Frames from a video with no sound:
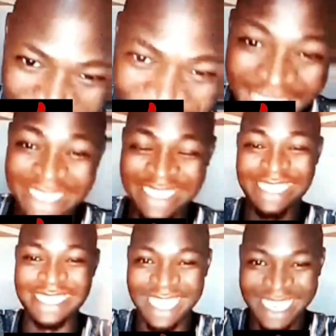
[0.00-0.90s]
you. I
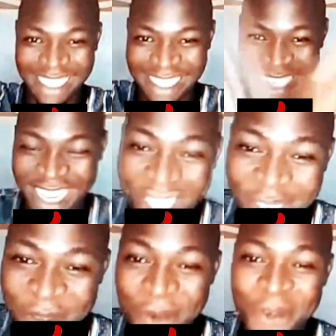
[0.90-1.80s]
still say
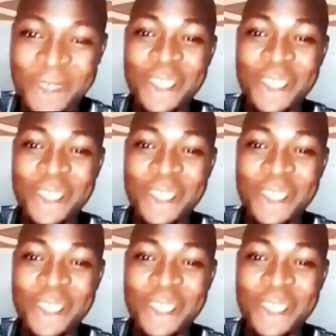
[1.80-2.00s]
thank you.